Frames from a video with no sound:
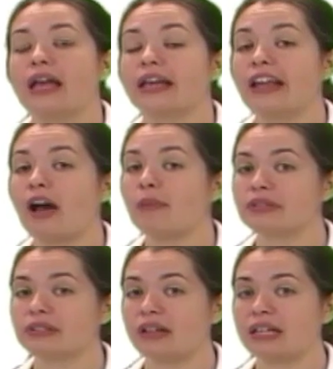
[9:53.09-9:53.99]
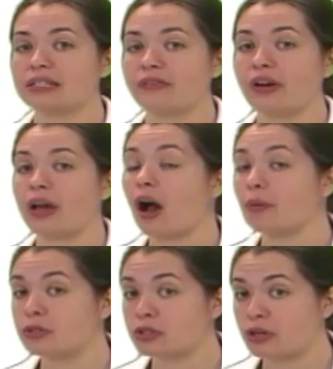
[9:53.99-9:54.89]
It can help us classify
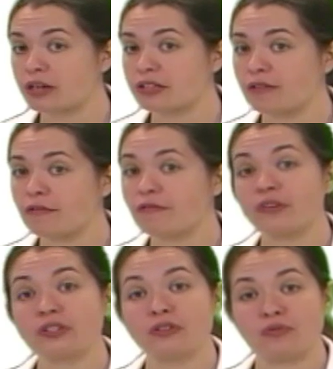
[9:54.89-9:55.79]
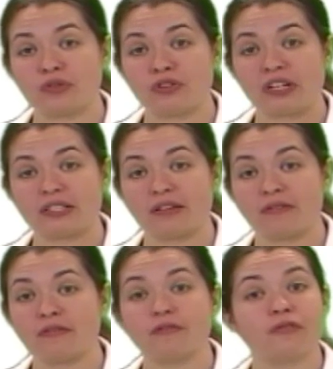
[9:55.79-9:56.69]
obstructive versus restrictive
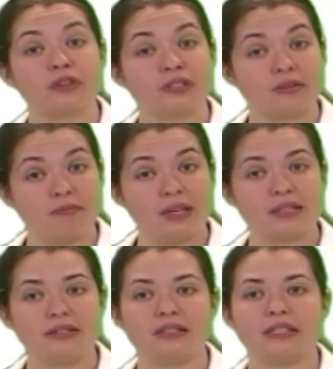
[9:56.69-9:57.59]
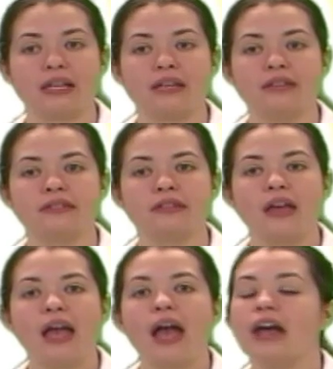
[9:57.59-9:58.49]
versus mixed disease,
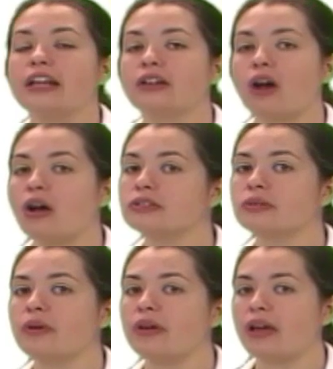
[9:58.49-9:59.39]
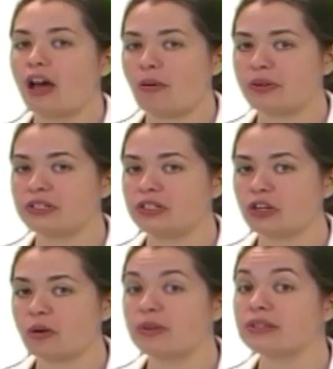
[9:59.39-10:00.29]
and it can also help us determine the